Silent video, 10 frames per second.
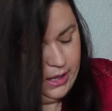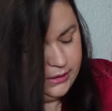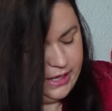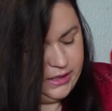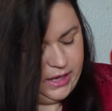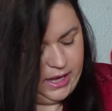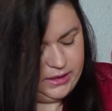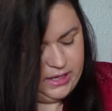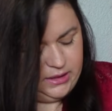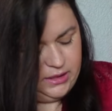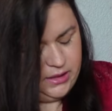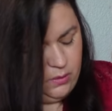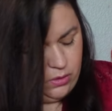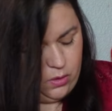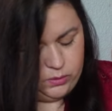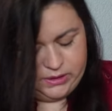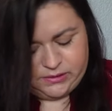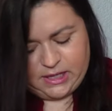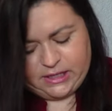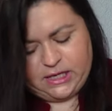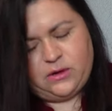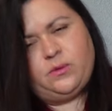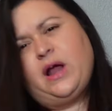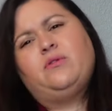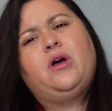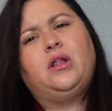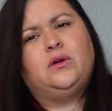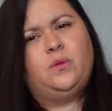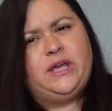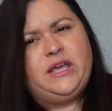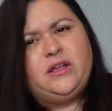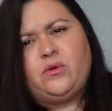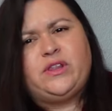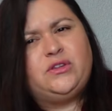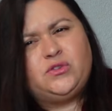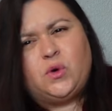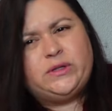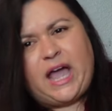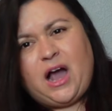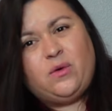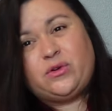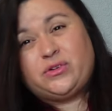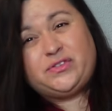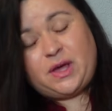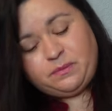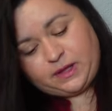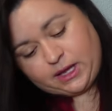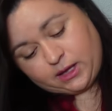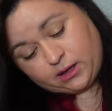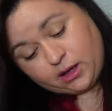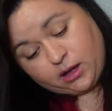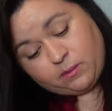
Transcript: Like, I think that they were only selling it around Halloween, or they sold out or something.